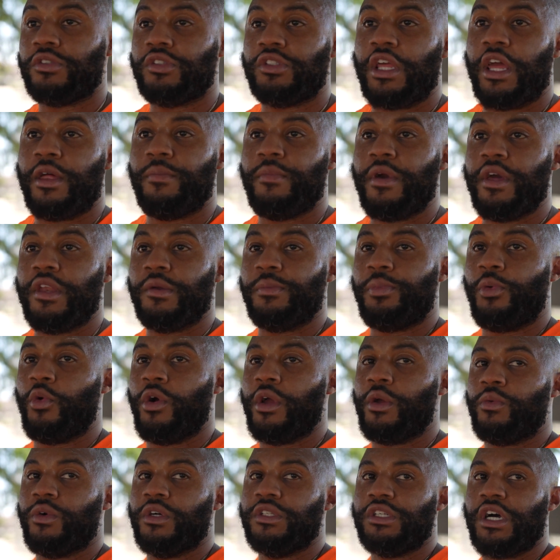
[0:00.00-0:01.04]
Stan made a
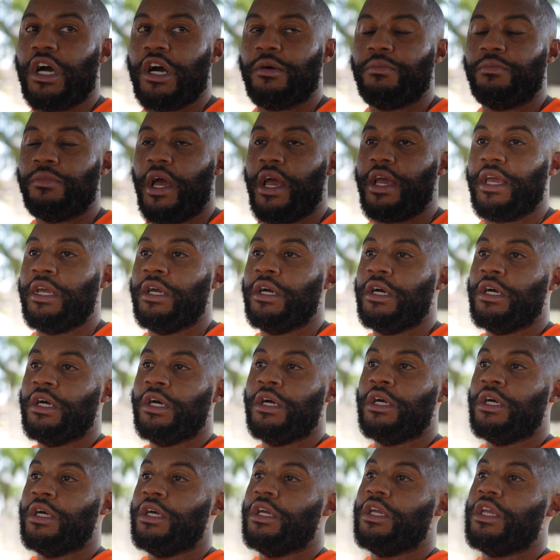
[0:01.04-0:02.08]
point one time, hey,
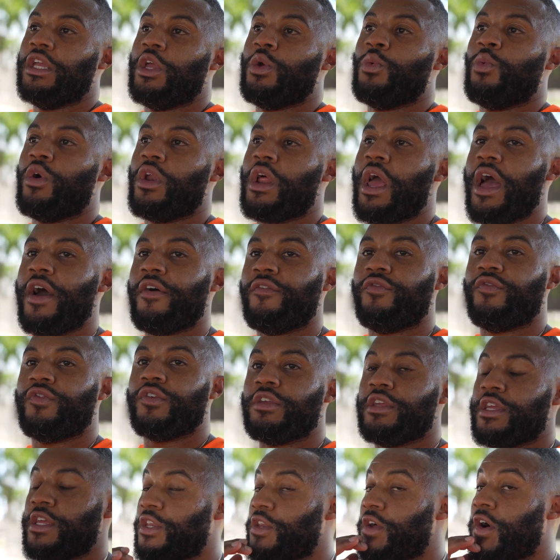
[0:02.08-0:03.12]
you want to have
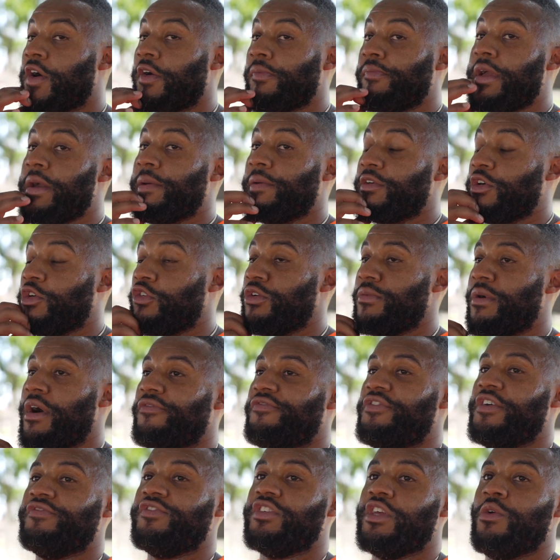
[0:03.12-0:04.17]
your dog be able to go to about
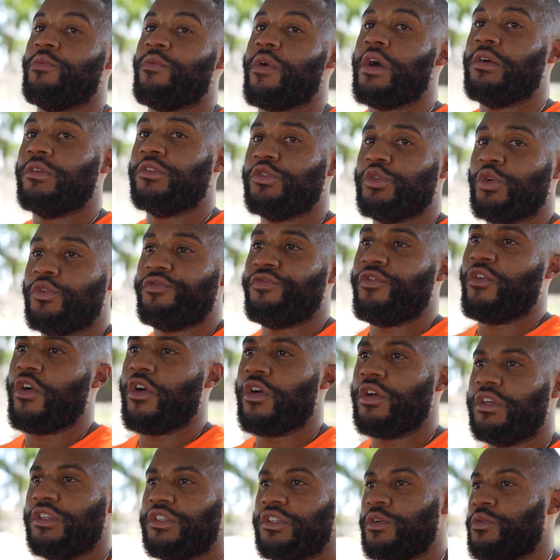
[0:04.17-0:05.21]
15 rounds. So
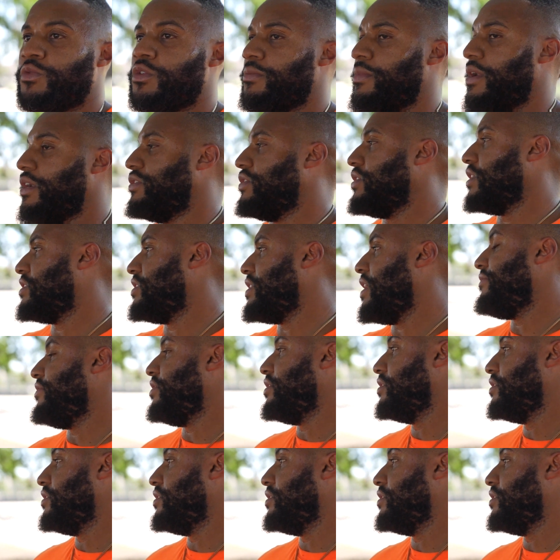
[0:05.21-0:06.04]
far, he's done with about 6, 7?